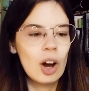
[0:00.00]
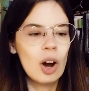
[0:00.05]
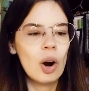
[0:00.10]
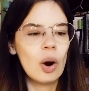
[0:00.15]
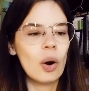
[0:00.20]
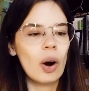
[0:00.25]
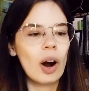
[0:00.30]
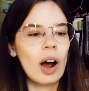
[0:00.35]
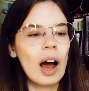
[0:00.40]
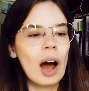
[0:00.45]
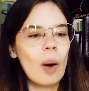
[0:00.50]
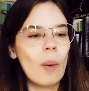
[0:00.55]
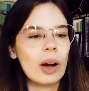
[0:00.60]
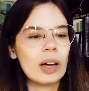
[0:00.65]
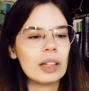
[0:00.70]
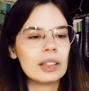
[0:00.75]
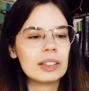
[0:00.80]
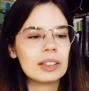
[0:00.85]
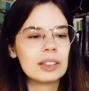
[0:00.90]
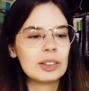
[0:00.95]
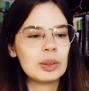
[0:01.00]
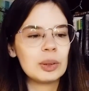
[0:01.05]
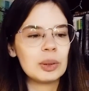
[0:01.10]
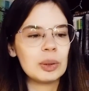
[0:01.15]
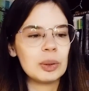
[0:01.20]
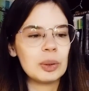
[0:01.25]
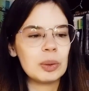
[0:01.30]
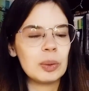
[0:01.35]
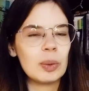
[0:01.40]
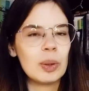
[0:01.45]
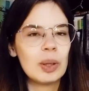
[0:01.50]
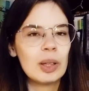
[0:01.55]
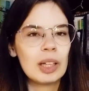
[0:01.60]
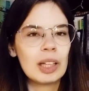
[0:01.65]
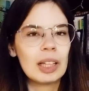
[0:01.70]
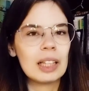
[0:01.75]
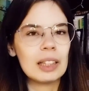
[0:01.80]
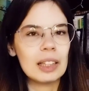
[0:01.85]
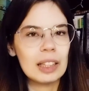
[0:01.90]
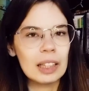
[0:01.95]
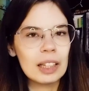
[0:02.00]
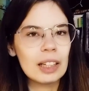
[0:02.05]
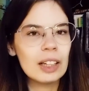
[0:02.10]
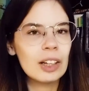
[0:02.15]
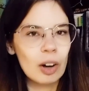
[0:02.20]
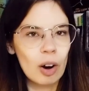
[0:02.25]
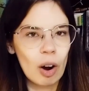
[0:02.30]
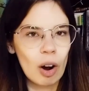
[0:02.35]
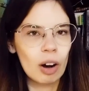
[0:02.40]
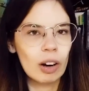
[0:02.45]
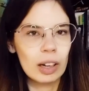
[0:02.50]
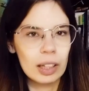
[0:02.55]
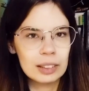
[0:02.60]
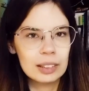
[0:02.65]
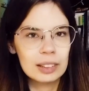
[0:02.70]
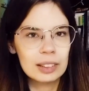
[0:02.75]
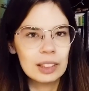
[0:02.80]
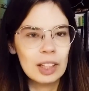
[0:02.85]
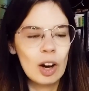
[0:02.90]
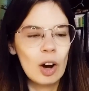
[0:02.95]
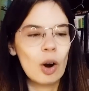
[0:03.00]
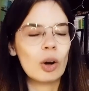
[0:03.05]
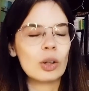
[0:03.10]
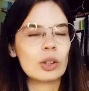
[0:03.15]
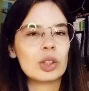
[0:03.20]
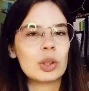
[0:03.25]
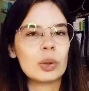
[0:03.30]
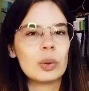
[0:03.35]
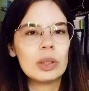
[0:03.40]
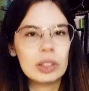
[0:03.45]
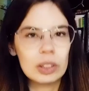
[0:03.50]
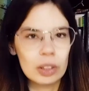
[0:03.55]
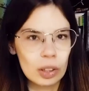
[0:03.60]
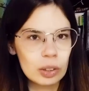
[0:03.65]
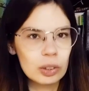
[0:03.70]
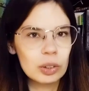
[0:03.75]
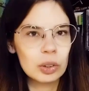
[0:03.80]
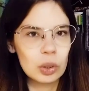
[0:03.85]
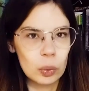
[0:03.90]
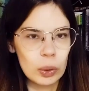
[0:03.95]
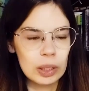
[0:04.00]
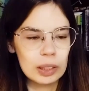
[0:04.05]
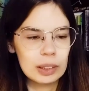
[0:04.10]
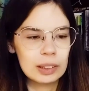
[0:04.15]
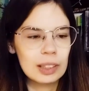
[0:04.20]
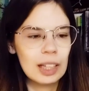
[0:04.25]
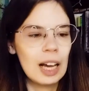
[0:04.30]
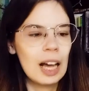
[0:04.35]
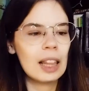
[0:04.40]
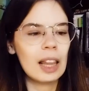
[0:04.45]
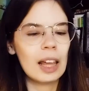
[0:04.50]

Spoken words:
or how else to linger on it, or to return to it.